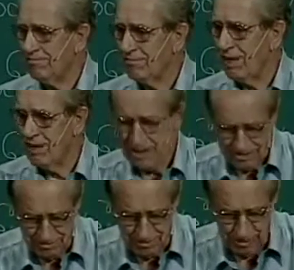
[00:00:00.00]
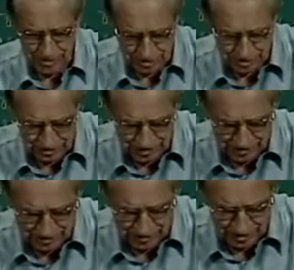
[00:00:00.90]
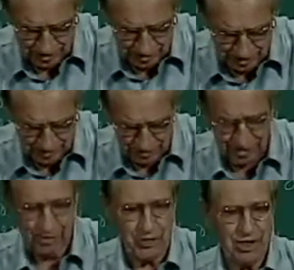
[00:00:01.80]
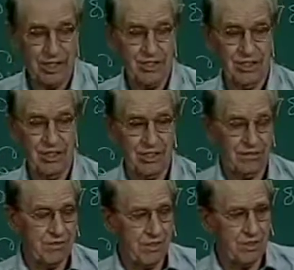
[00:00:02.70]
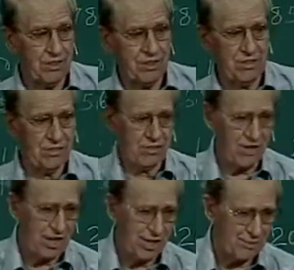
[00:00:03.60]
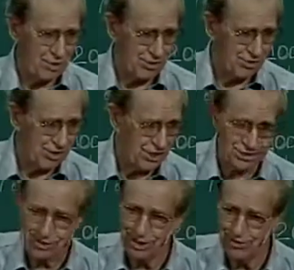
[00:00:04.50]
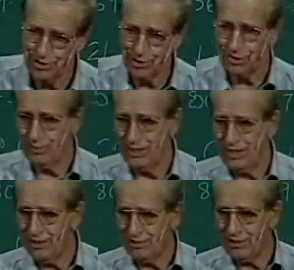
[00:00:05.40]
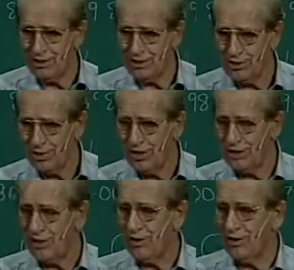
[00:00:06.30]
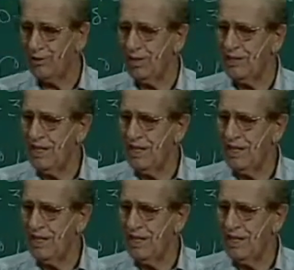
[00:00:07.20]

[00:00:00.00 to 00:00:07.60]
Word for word: All right, Romans 3, verse 23, what I call the first of three absolutes. I used to have two, but now I've put this one in as the third one.